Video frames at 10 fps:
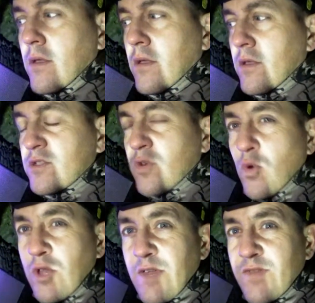So we're going to
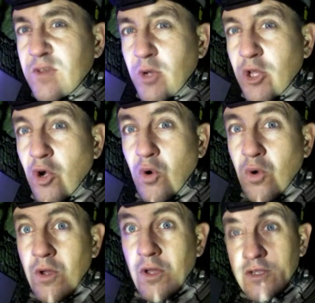give this one a go.
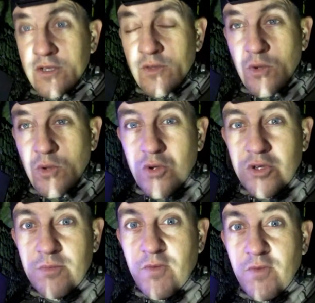Then we're going to move
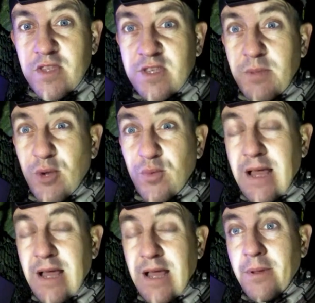to the Spirit Wheel app.
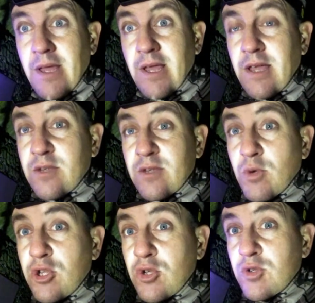Then we'll use
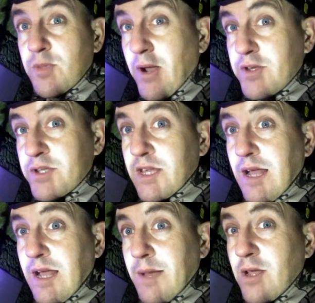the Paratic app.
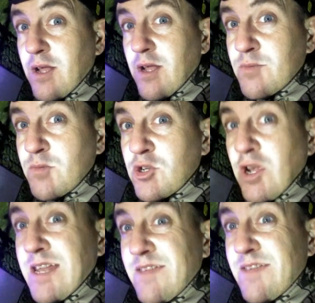Then we'll try an
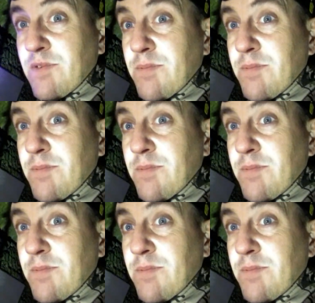EVP.